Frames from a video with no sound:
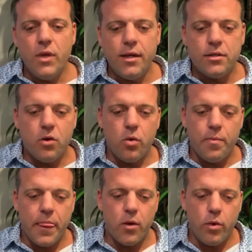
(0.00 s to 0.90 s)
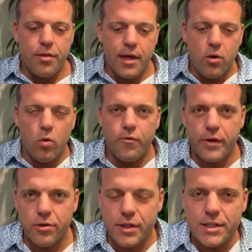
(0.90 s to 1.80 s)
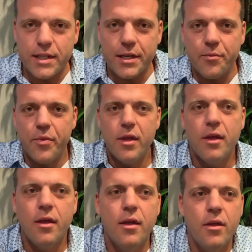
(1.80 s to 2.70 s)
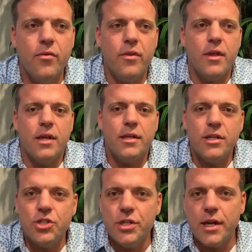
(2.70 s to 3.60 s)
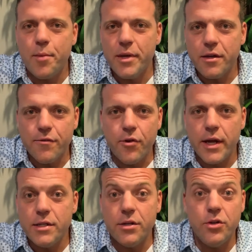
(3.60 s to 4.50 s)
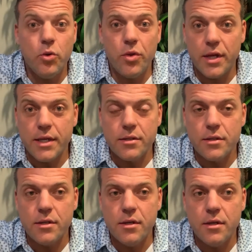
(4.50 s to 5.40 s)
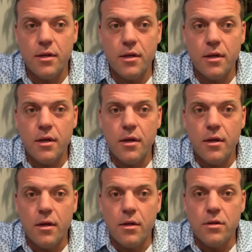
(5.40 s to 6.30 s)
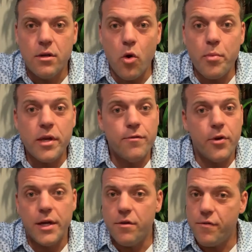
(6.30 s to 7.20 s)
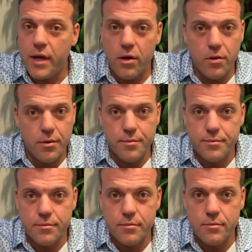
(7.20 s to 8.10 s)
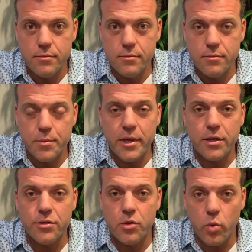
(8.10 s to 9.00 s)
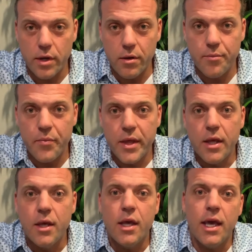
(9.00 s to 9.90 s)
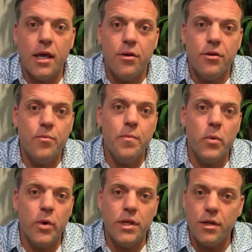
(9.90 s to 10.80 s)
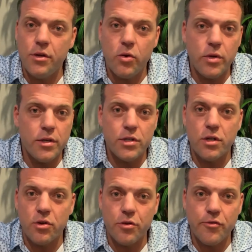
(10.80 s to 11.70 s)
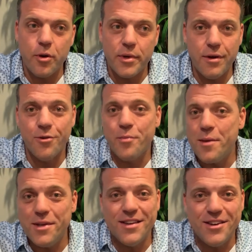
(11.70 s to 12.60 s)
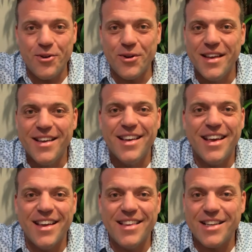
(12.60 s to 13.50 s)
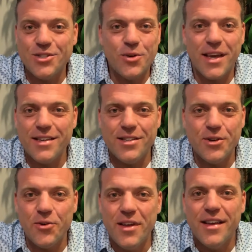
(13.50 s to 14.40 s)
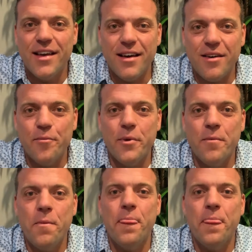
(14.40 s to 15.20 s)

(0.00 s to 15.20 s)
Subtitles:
so with that whole fearless thing, in addition to not being afraid to do things, don't be afraid to fail, because you will. And when you do, you just learn from it, or maybe you don't, and that's okay too. But